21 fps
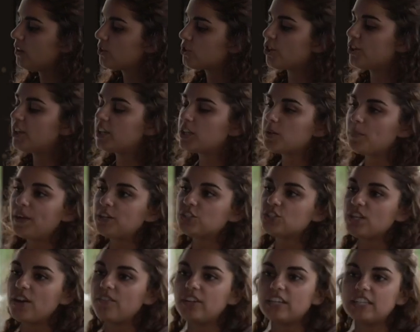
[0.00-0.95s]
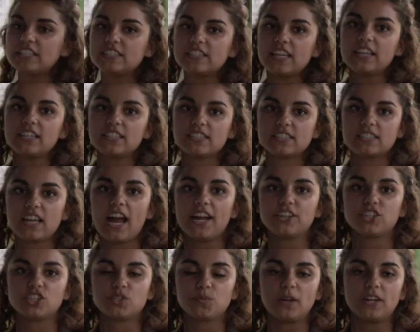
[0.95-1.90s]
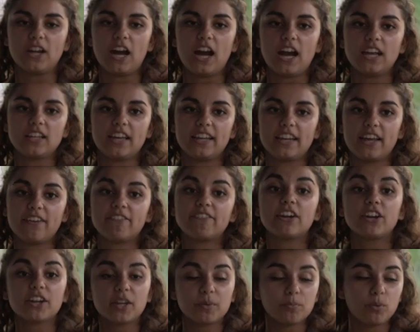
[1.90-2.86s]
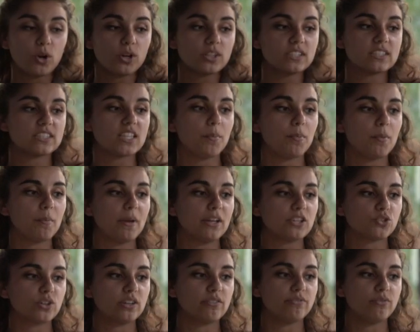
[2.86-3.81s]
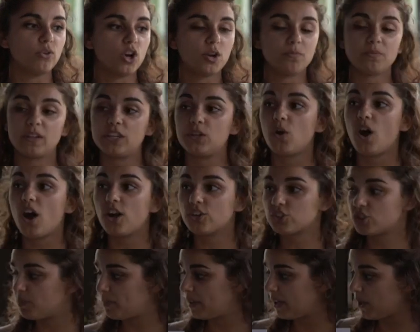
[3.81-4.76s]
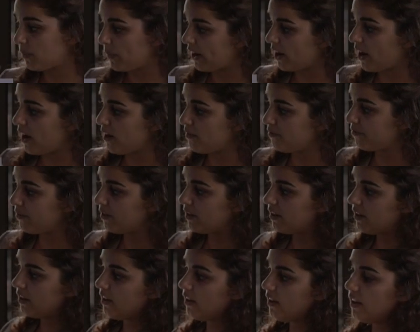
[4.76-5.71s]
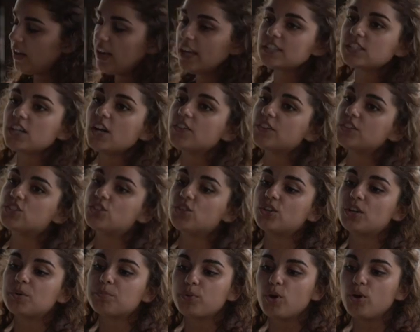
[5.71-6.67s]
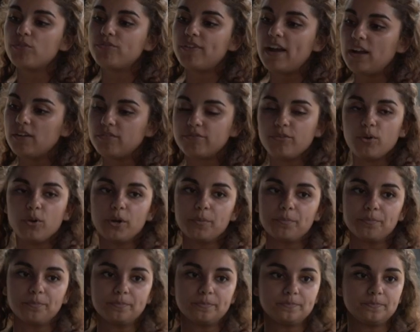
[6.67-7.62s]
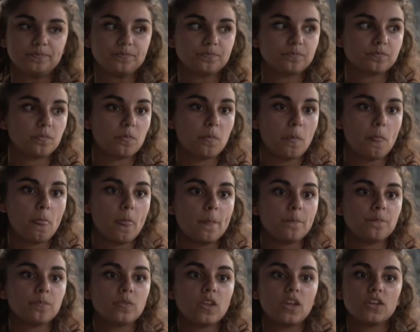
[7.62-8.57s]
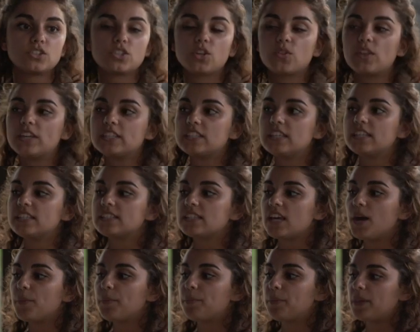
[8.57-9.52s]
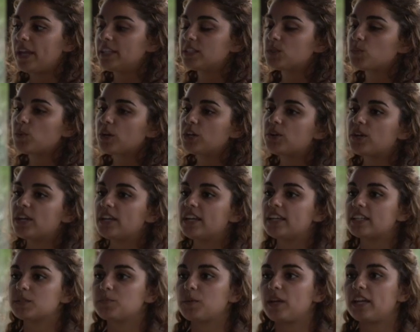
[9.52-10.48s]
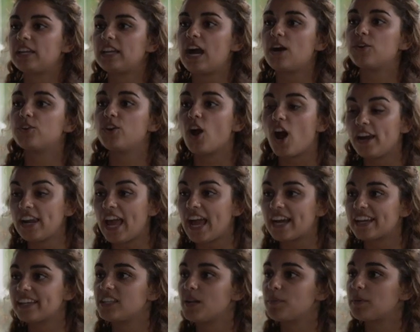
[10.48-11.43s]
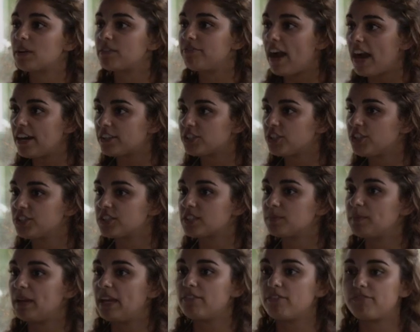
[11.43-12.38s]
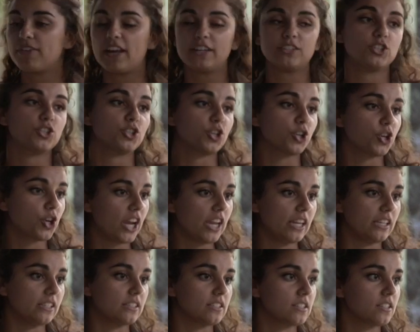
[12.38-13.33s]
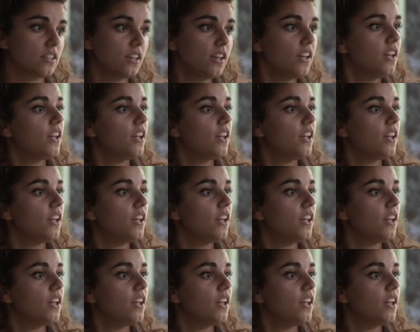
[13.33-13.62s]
Turning to page 76, I just want to highlight a very important supplementary form that you all should be aware of. It's called the Student Profile Form. So this is a place where you can explain how non-academic factors may have affected your grades,